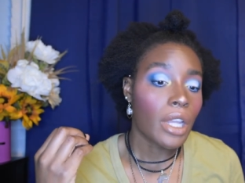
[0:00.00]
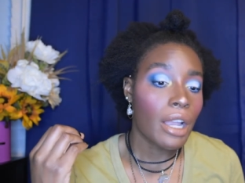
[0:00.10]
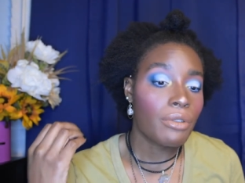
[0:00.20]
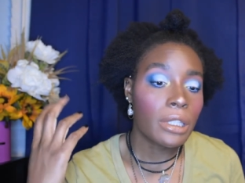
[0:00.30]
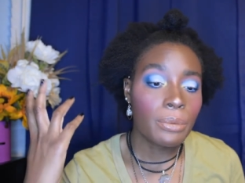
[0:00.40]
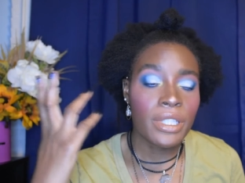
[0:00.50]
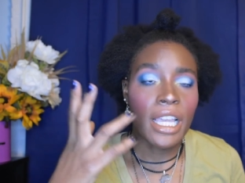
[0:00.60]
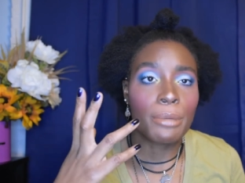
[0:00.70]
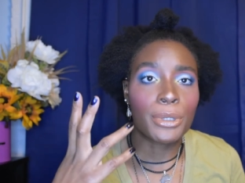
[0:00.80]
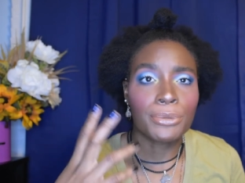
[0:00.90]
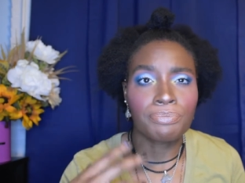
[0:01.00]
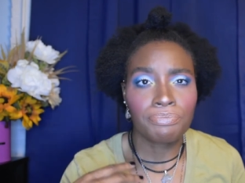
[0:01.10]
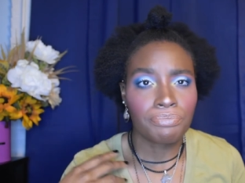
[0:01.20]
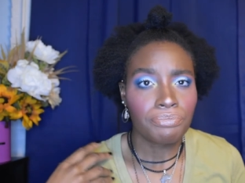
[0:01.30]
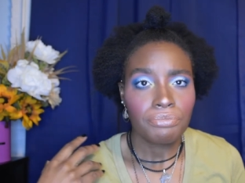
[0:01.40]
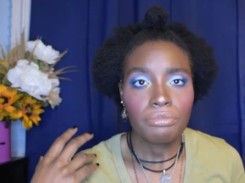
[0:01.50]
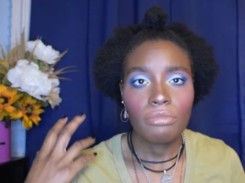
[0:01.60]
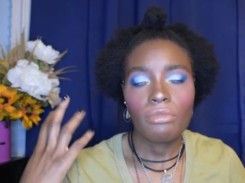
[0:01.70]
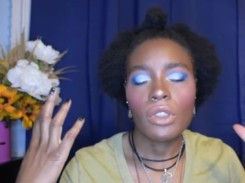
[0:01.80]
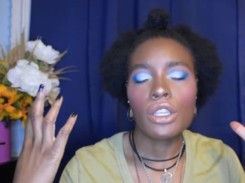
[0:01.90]
I really was able
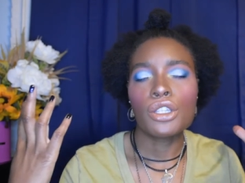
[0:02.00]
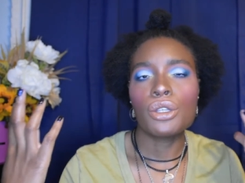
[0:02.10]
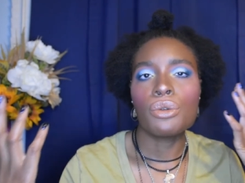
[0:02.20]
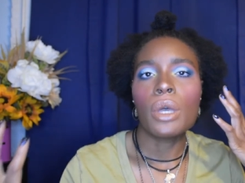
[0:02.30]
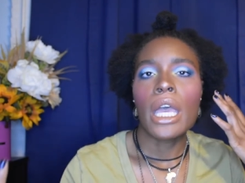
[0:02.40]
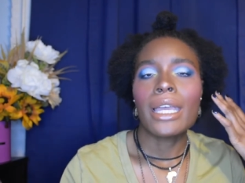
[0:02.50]
to